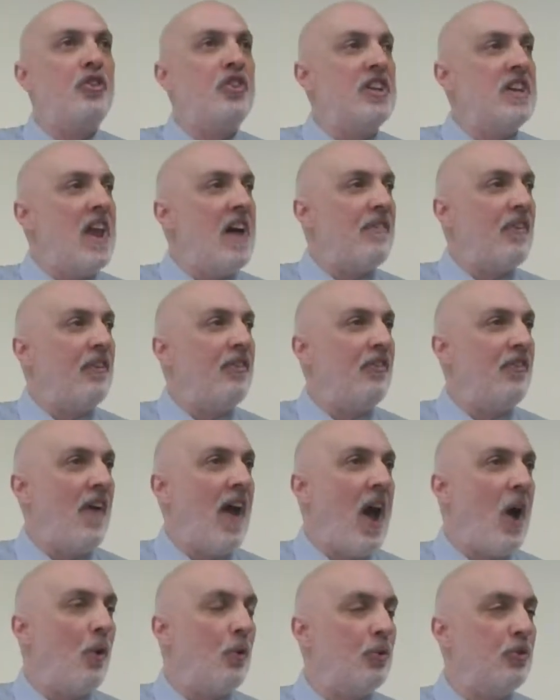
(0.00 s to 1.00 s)
He never
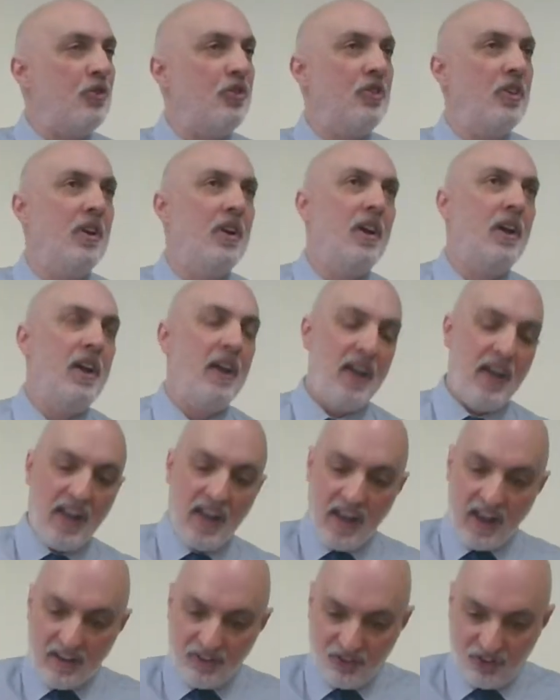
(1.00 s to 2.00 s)
felt
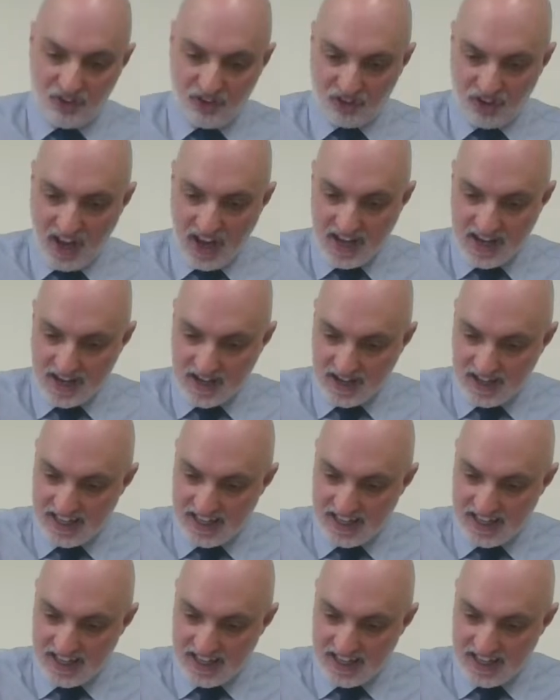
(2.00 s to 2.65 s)
his sin.